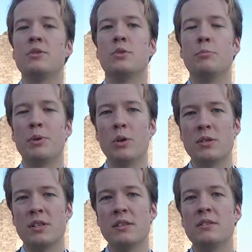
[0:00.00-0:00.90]
So the
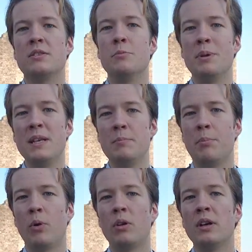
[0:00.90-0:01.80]
process, the
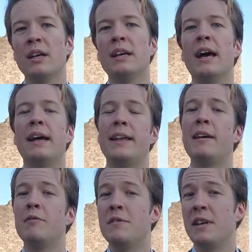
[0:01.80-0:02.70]
people, and
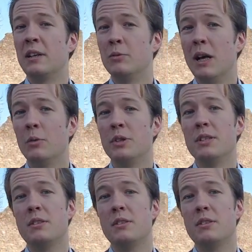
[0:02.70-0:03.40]
everything around